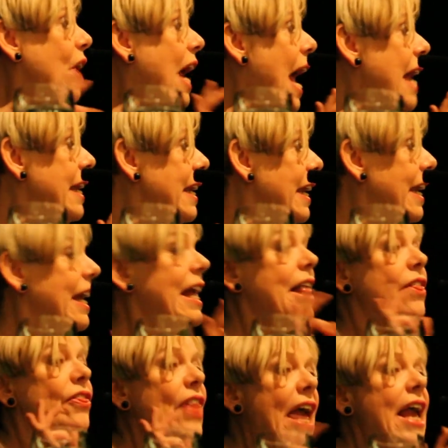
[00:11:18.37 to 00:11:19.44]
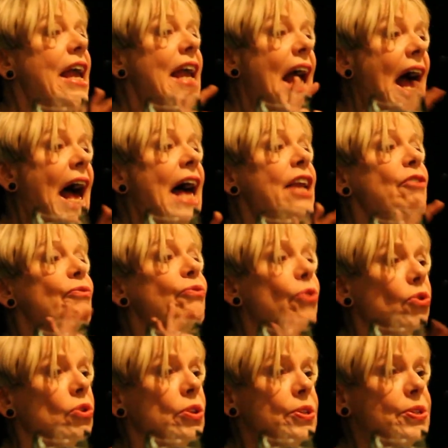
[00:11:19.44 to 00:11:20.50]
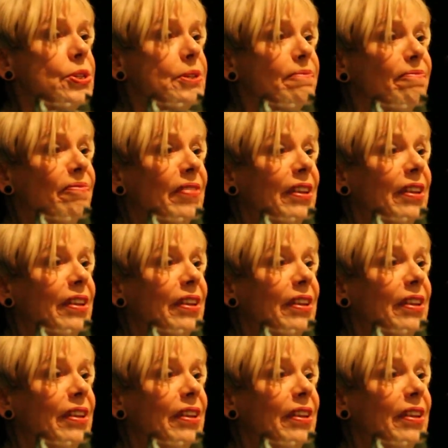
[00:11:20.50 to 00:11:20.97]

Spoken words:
Gandhi, they had faults,